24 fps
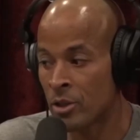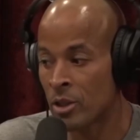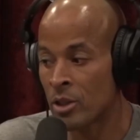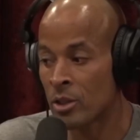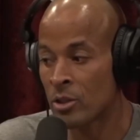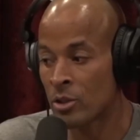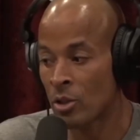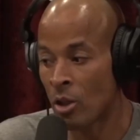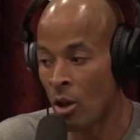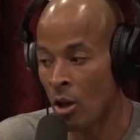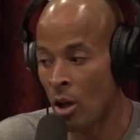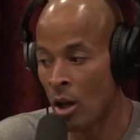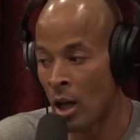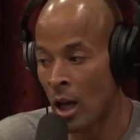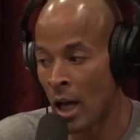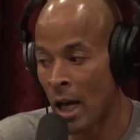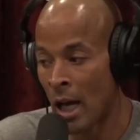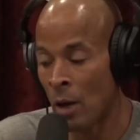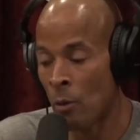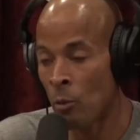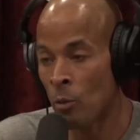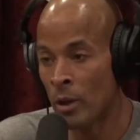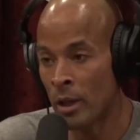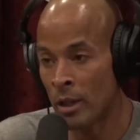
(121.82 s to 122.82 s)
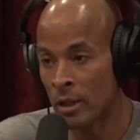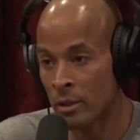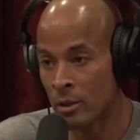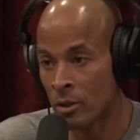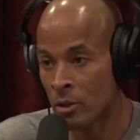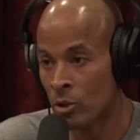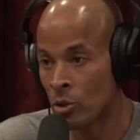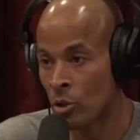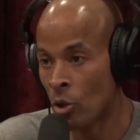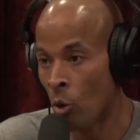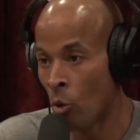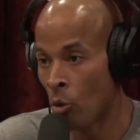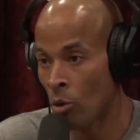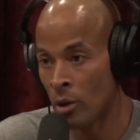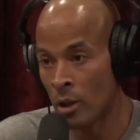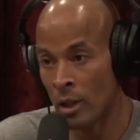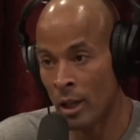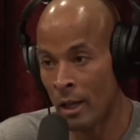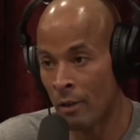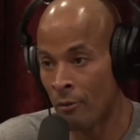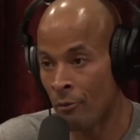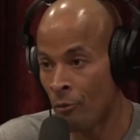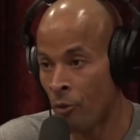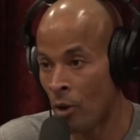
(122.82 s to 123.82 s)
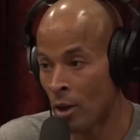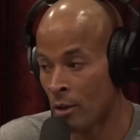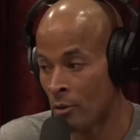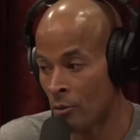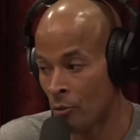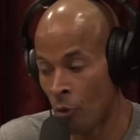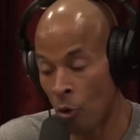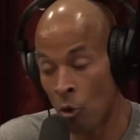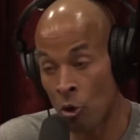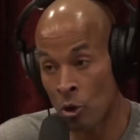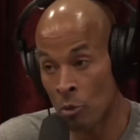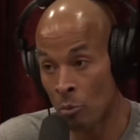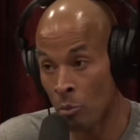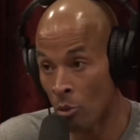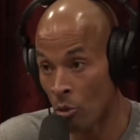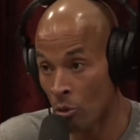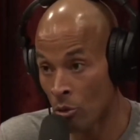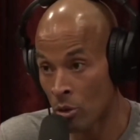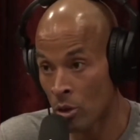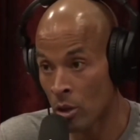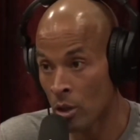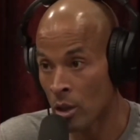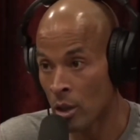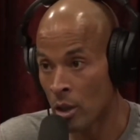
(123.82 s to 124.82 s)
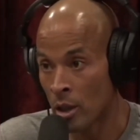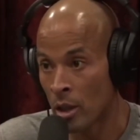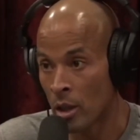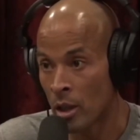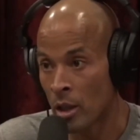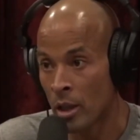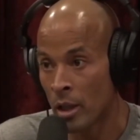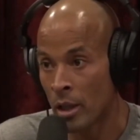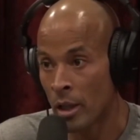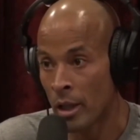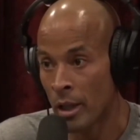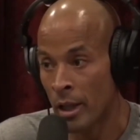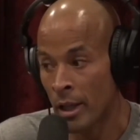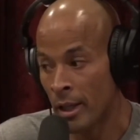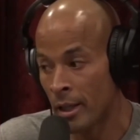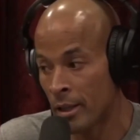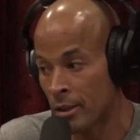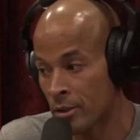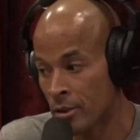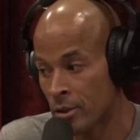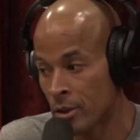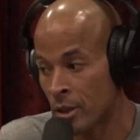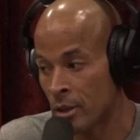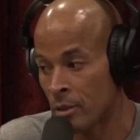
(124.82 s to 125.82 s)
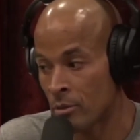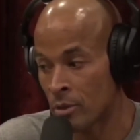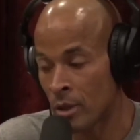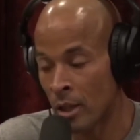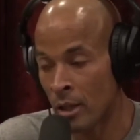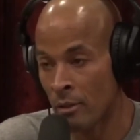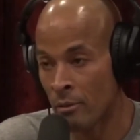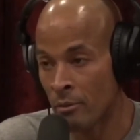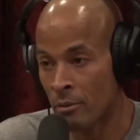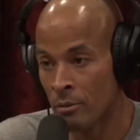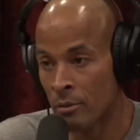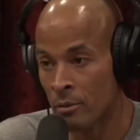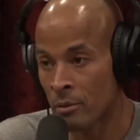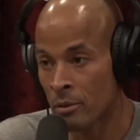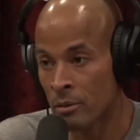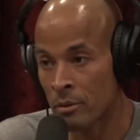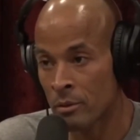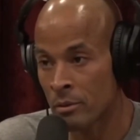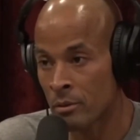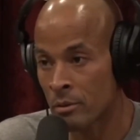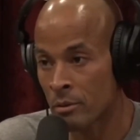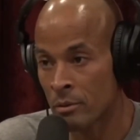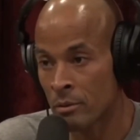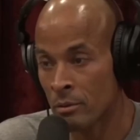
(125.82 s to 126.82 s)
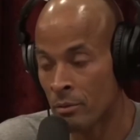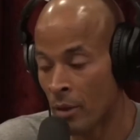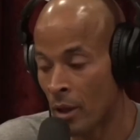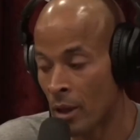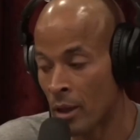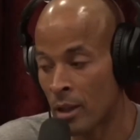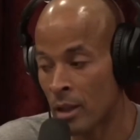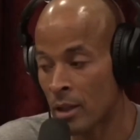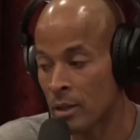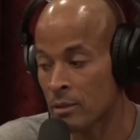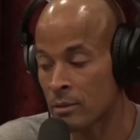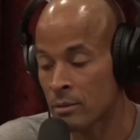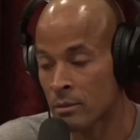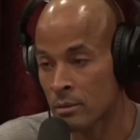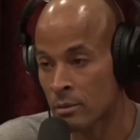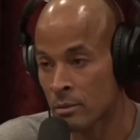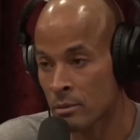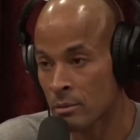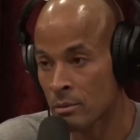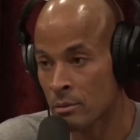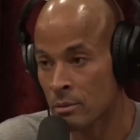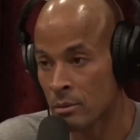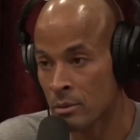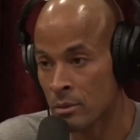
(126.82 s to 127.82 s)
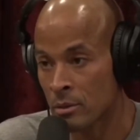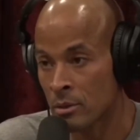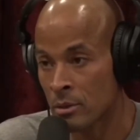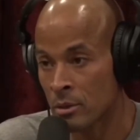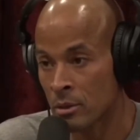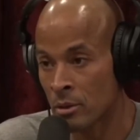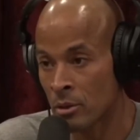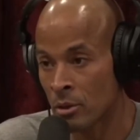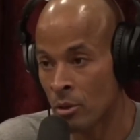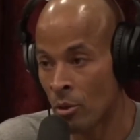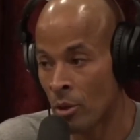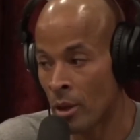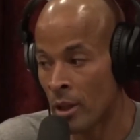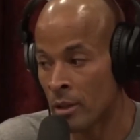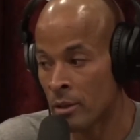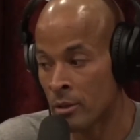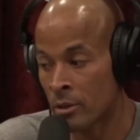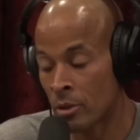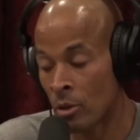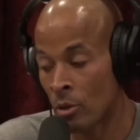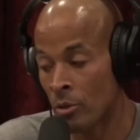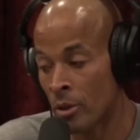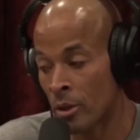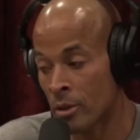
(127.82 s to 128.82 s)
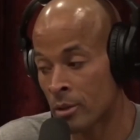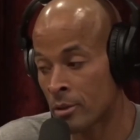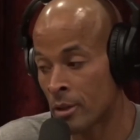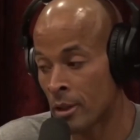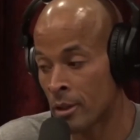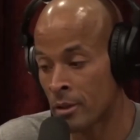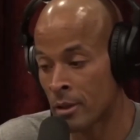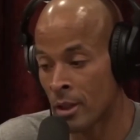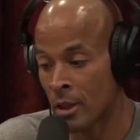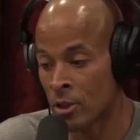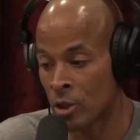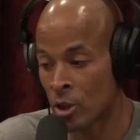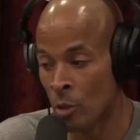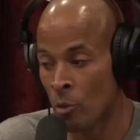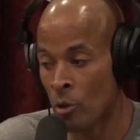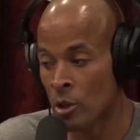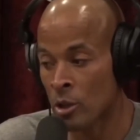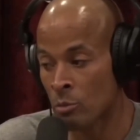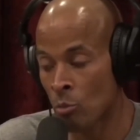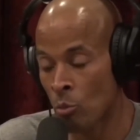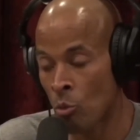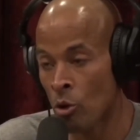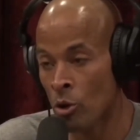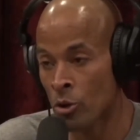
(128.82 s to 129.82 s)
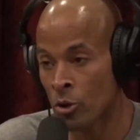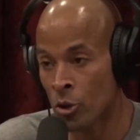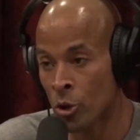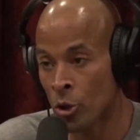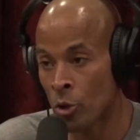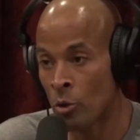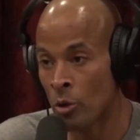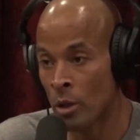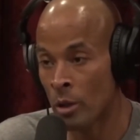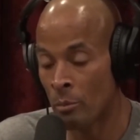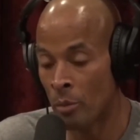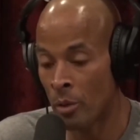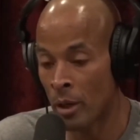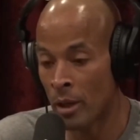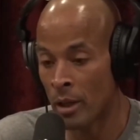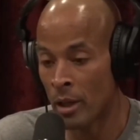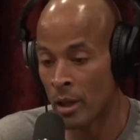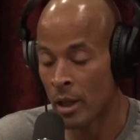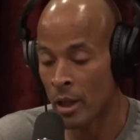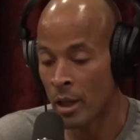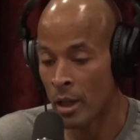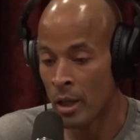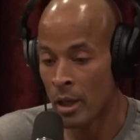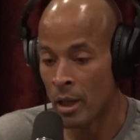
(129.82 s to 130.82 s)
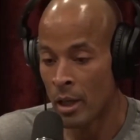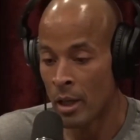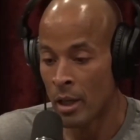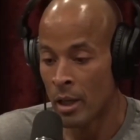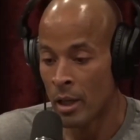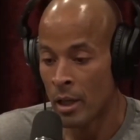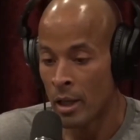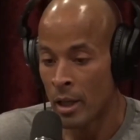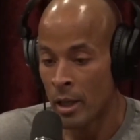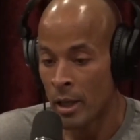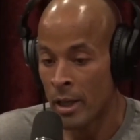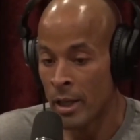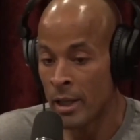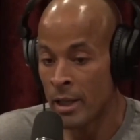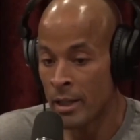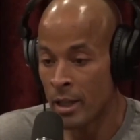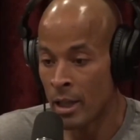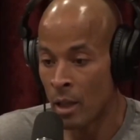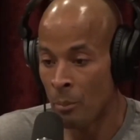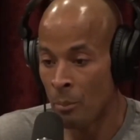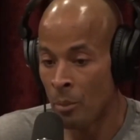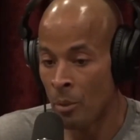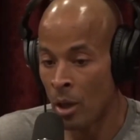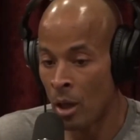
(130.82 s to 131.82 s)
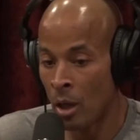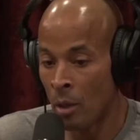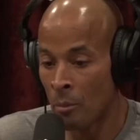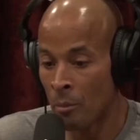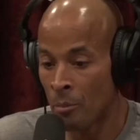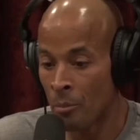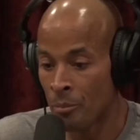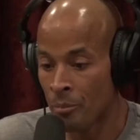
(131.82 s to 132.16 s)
saw how I went totally like fucking vulnerable. And she was like, fuck it. Go ahead. So there's so much more to it. But he ended up, I